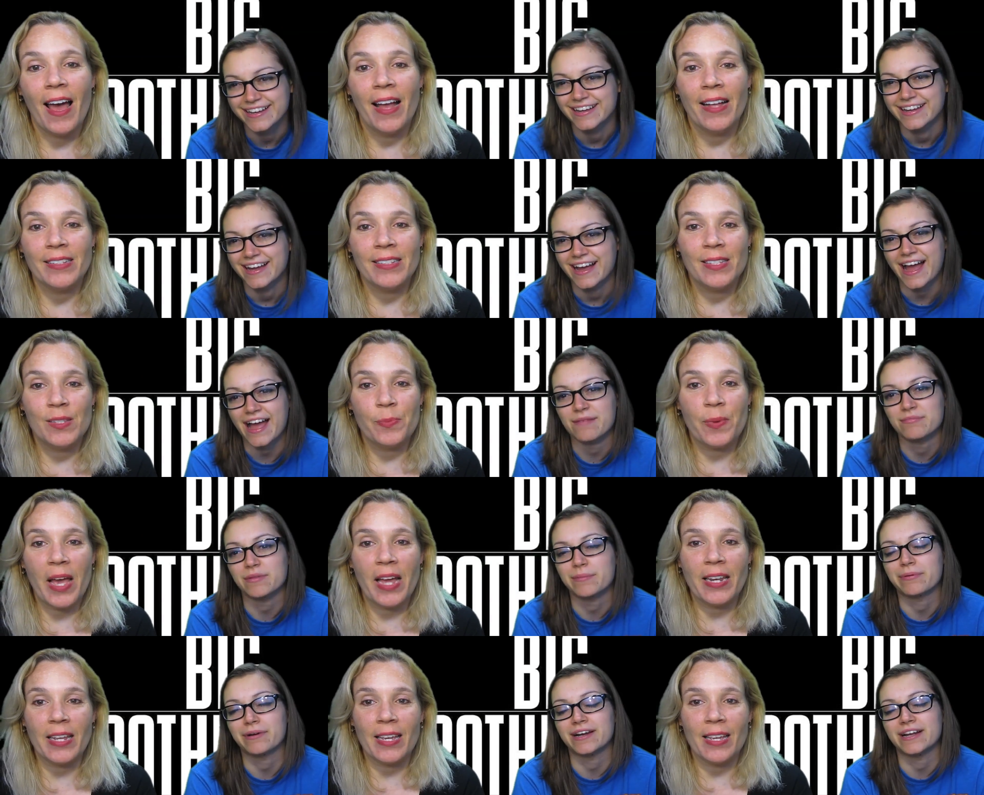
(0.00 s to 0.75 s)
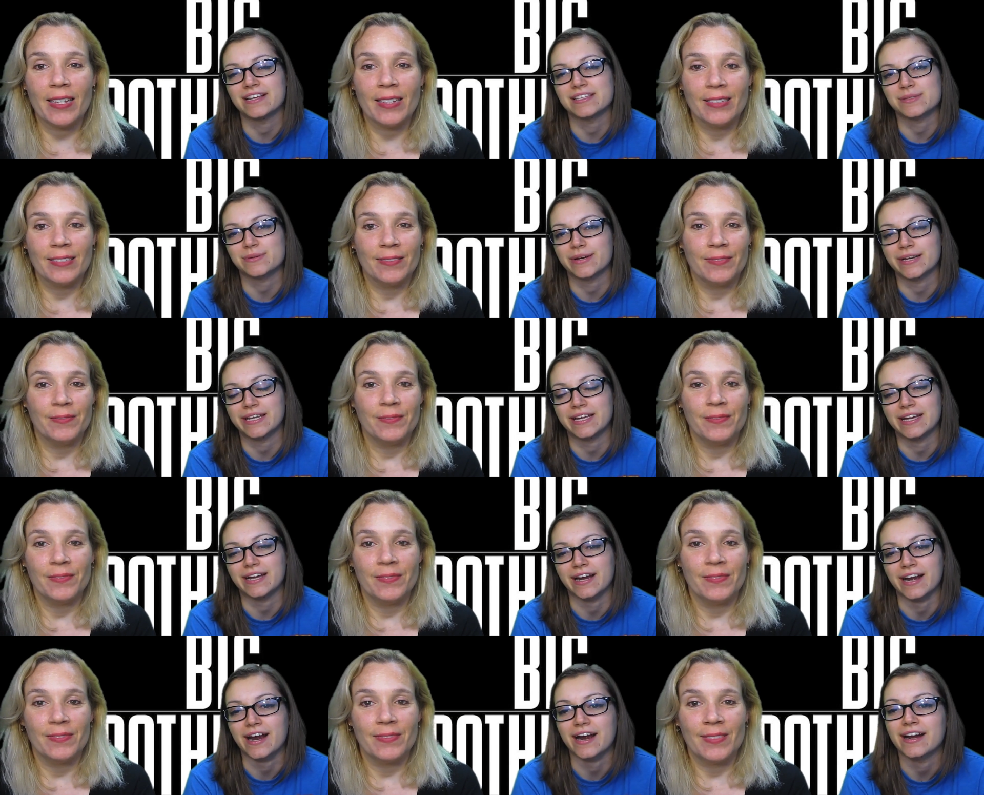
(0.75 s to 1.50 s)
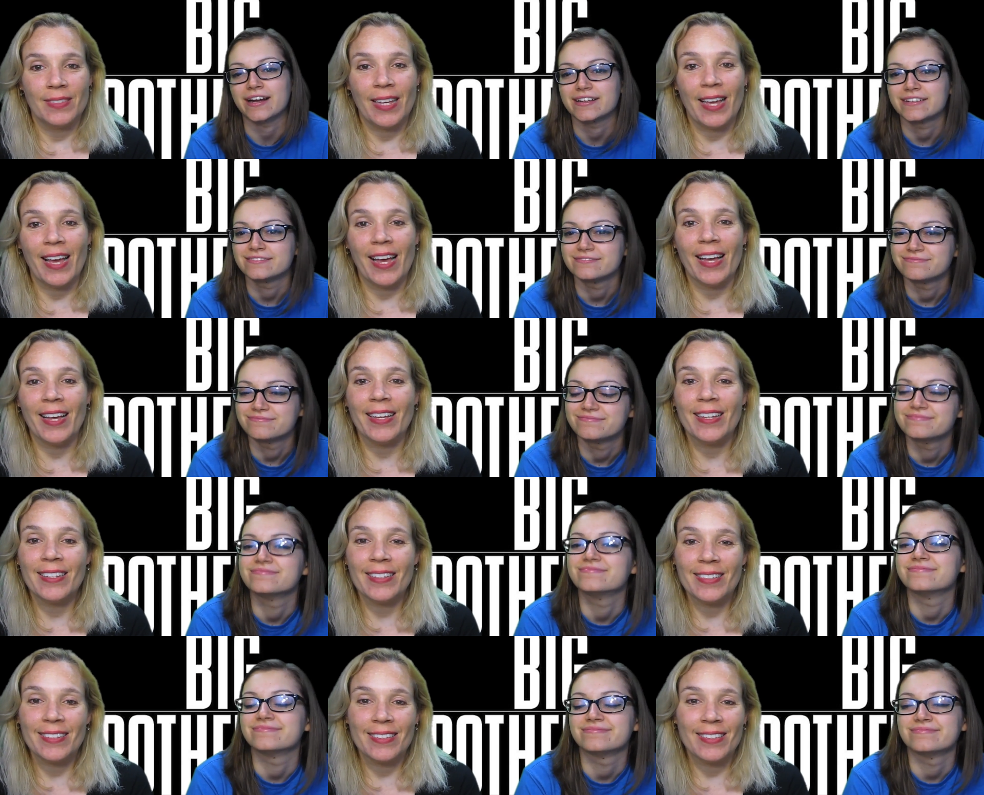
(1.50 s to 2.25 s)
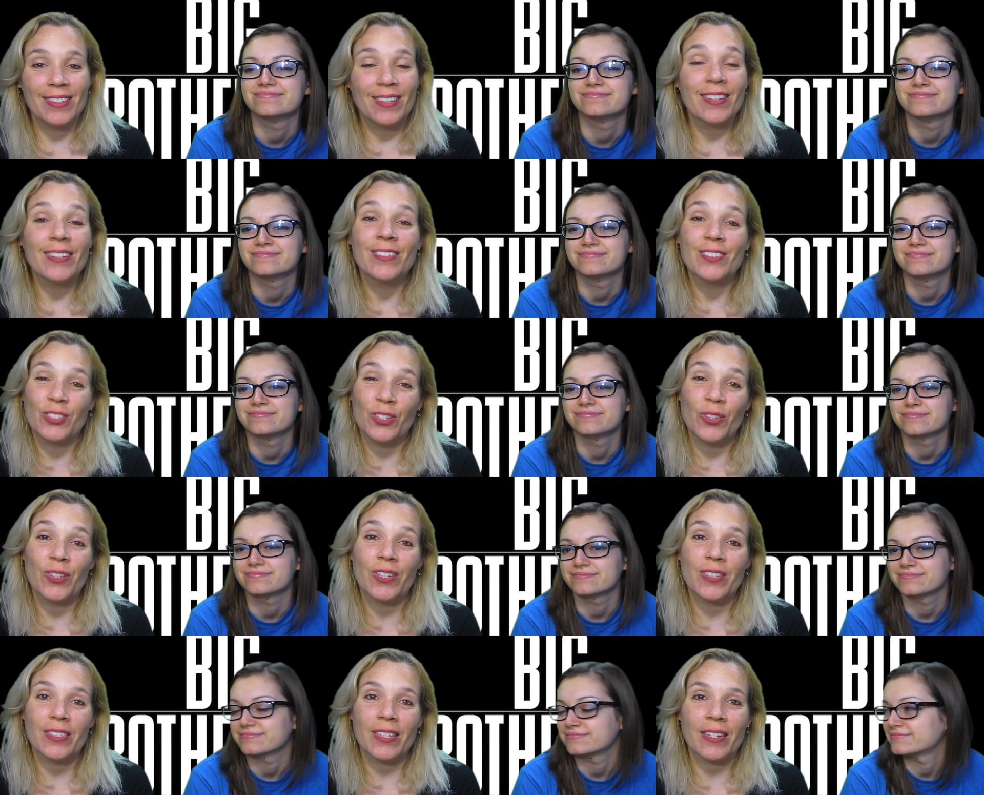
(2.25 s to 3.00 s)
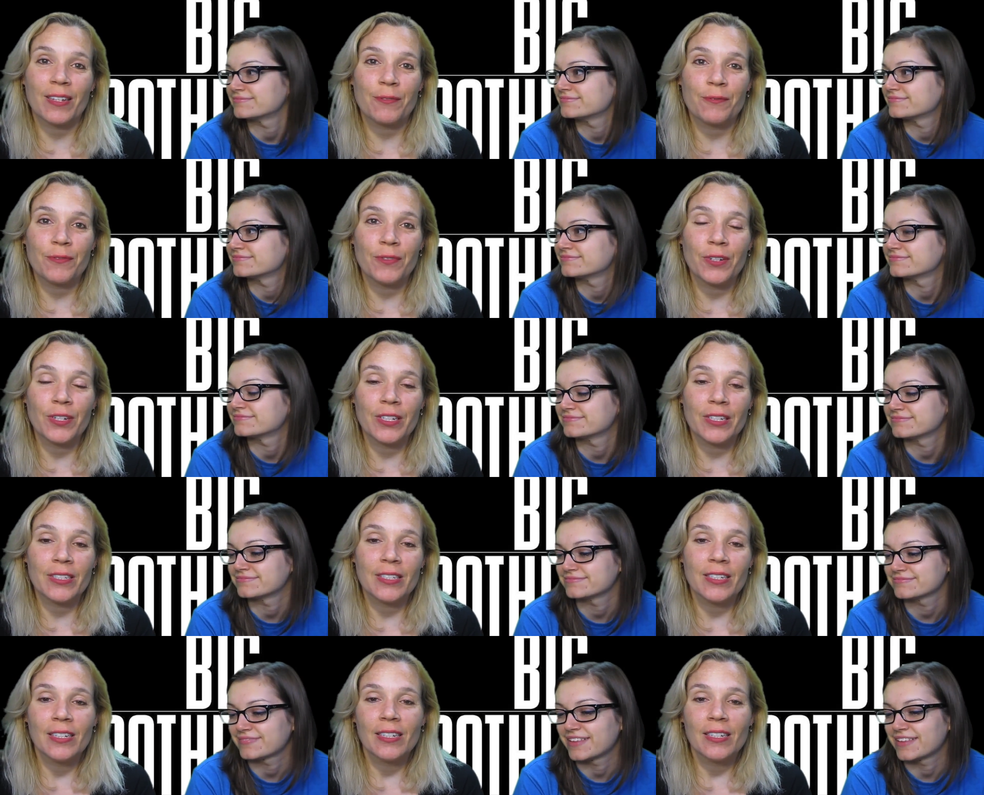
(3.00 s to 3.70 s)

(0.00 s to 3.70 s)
Speaker 1: And I'm the prettiest one here. Yeah. She looks like a foot.